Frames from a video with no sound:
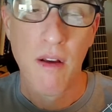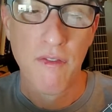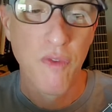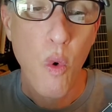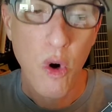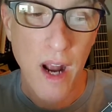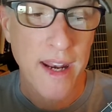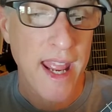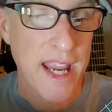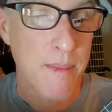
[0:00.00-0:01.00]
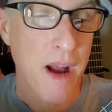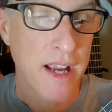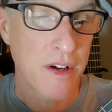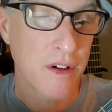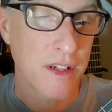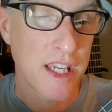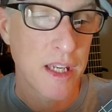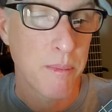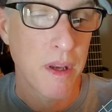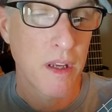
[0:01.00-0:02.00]
Four on A minor,
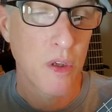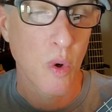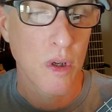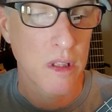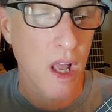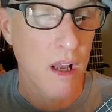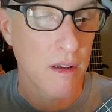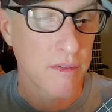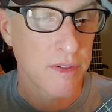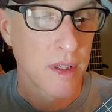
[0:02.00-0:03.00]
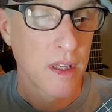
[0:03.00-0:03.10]
keep your love.